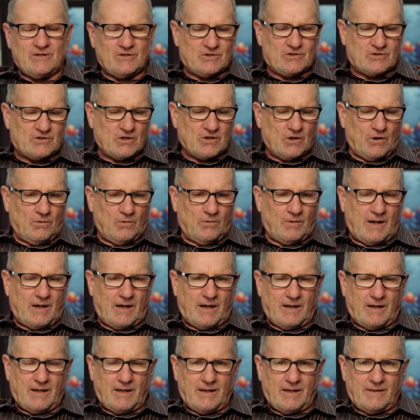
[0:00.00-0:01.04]

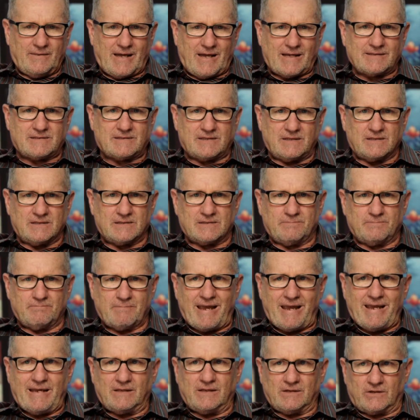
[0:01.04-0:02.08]
So that's his
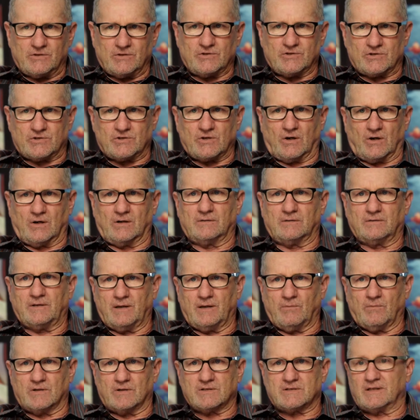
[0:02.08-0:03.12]
main concern.
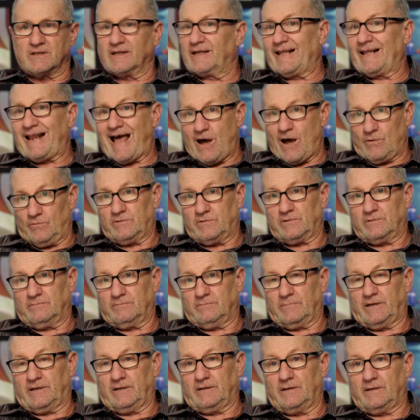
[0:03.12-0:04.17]
He wants to get out,
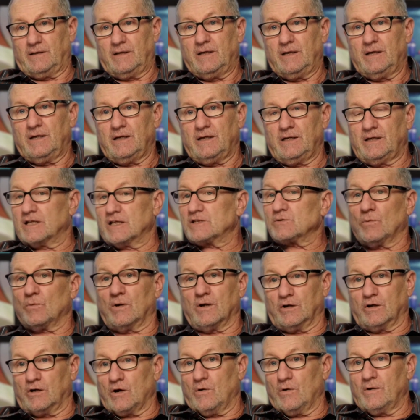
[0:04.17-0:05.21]
but he doesn't
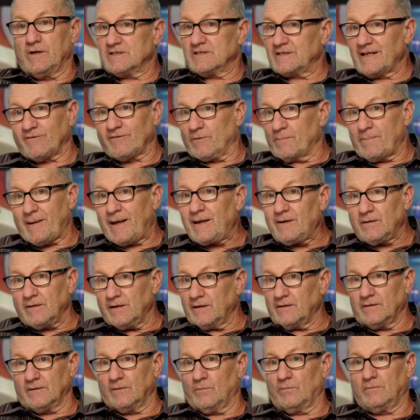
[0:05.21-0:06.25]
want to go. He's never been
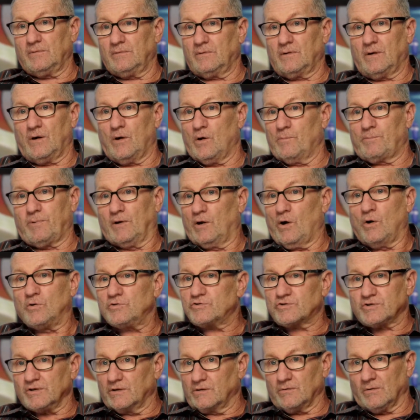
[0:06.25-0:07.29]
in the open
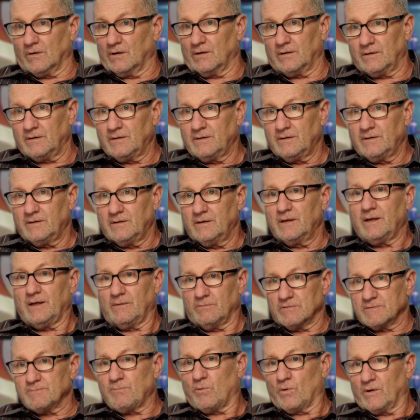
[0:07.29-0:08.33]
ocean, or
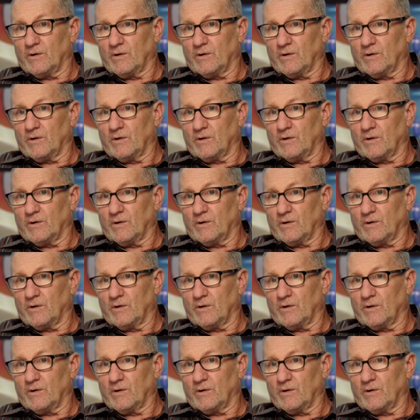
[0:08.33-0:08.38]
he was